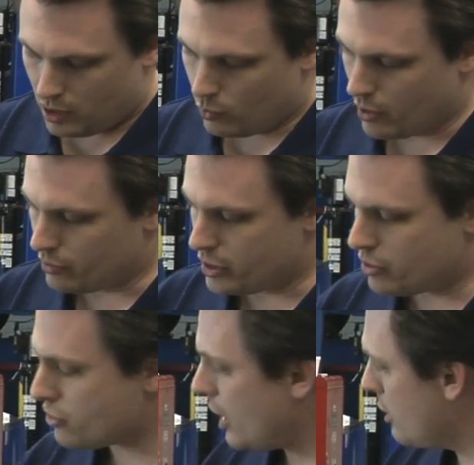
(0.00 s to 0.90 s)
whether you
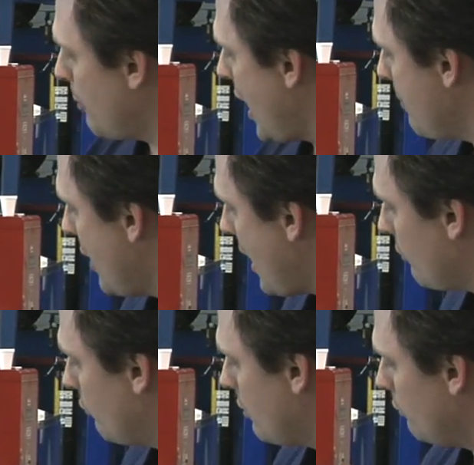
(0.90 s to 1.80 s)
decide to
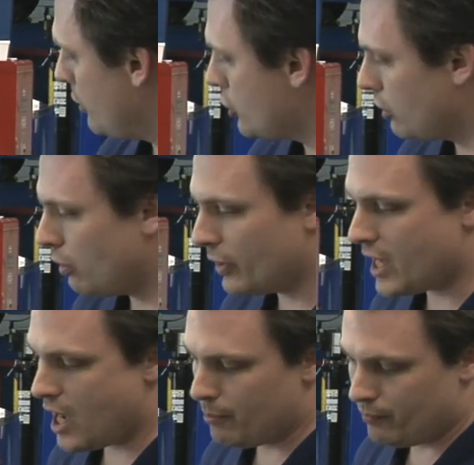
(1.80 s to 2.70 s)
bypass the original
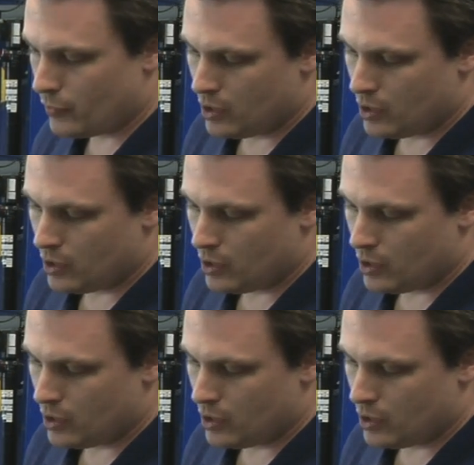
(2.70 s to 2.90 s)
OEM